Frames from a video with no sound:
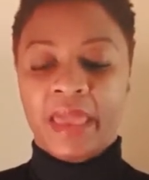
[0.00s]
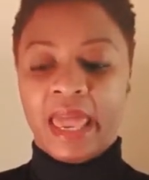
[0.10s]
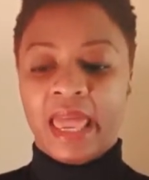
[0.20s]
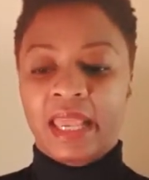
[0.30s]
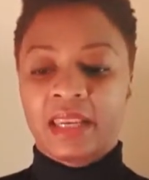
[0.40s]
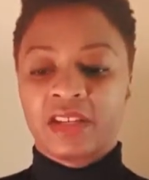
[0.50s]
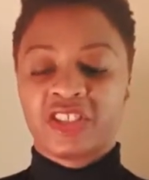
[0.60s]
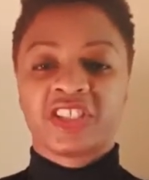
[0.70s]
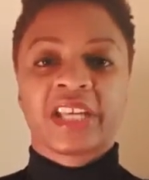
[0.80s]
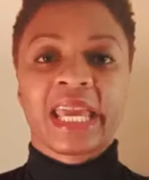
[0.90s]
in
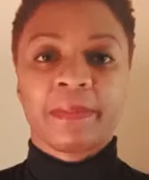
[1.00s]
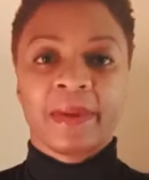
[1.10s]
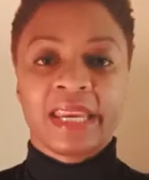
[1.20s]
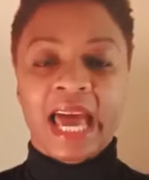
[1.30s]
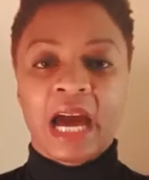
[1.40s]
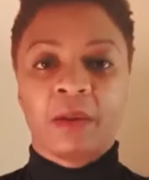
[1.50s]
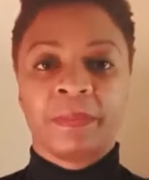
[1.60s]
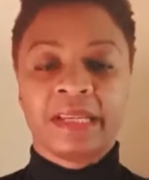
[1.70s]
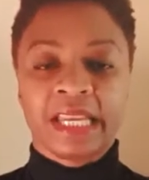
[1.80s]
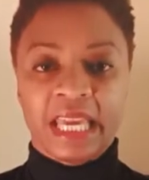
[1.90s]
shaping our
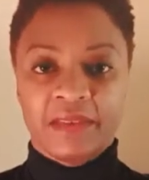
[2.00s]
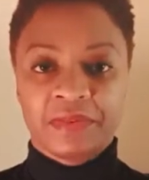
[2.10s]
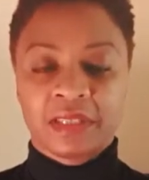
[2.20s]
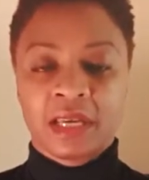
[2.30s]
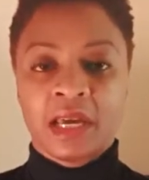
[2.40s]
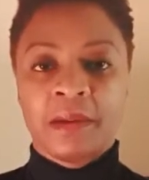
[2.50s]
beliefs,